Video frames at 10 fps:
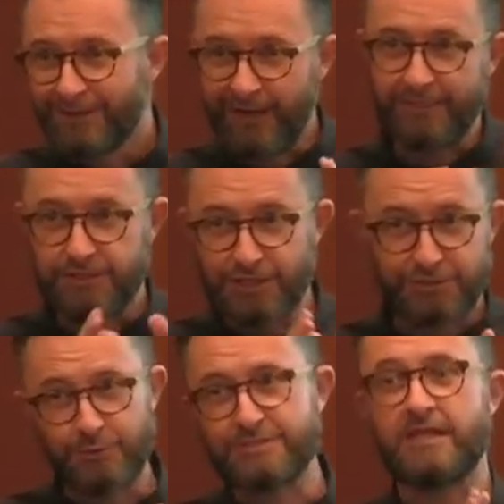like the
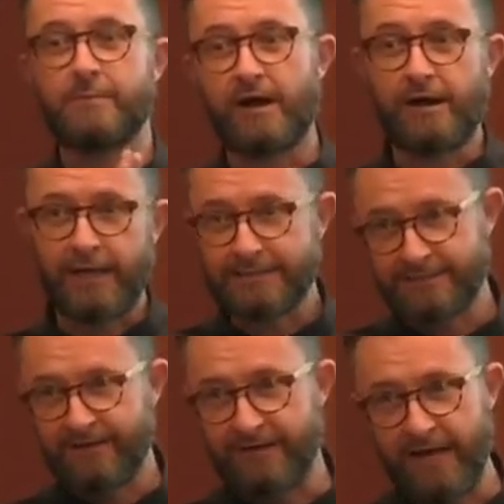Jesuits and the Maronites
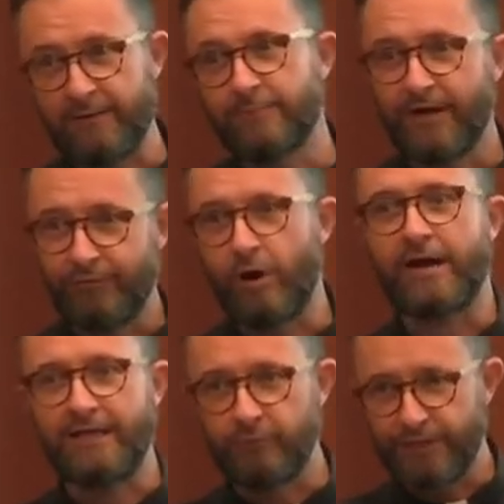have had a, a
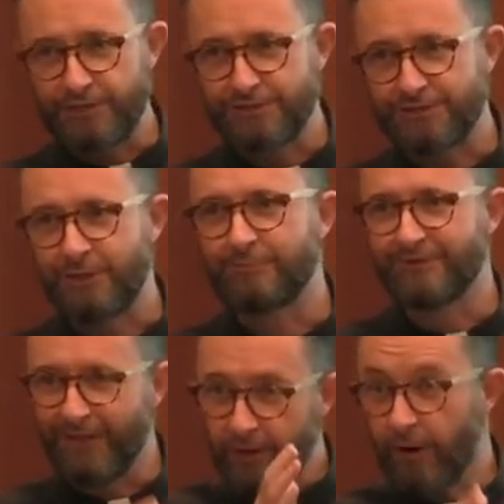rocky relationship,
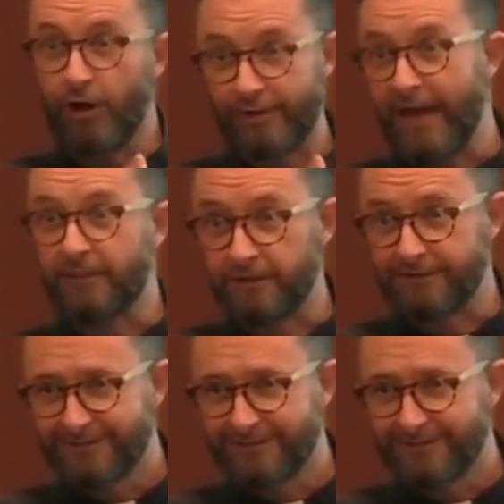and they're all Catholic.